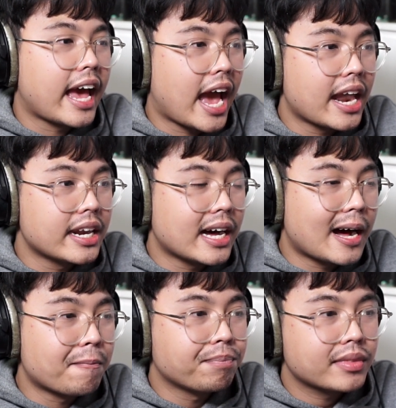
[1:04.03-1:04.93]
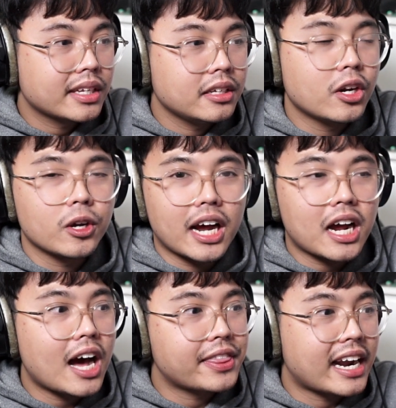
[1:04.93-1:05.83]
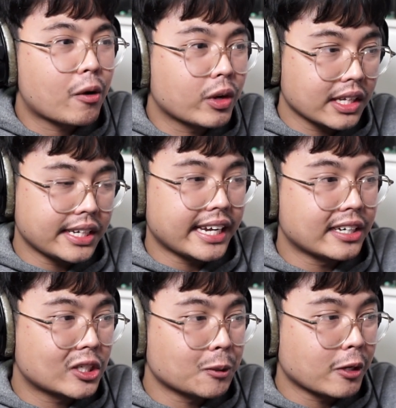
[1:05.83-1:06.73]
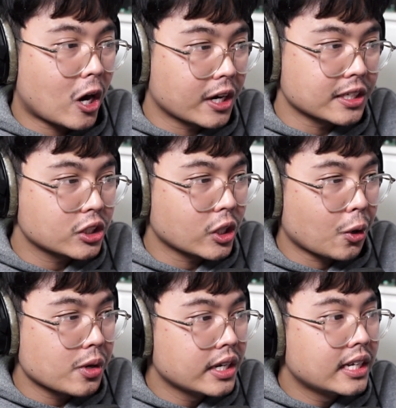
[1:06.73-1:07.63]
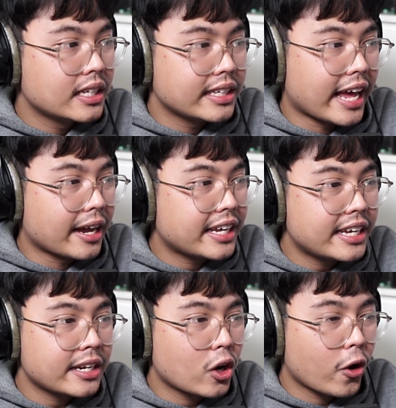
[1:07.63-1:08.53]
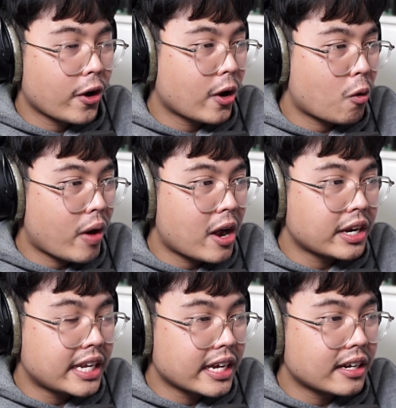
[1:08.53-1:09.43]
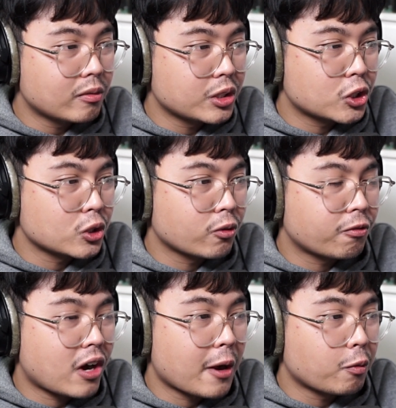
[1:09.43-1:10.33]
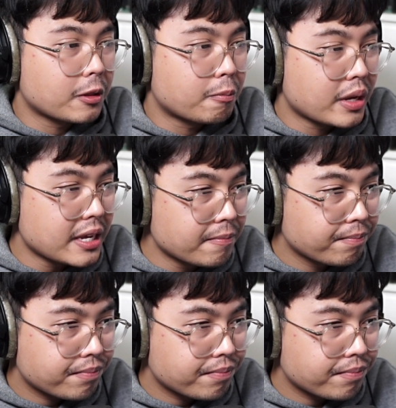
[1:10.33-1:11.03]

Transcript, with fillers: And um, you know, a card that I really needed to be honest. So yeah, he can go around here, which is fine with me.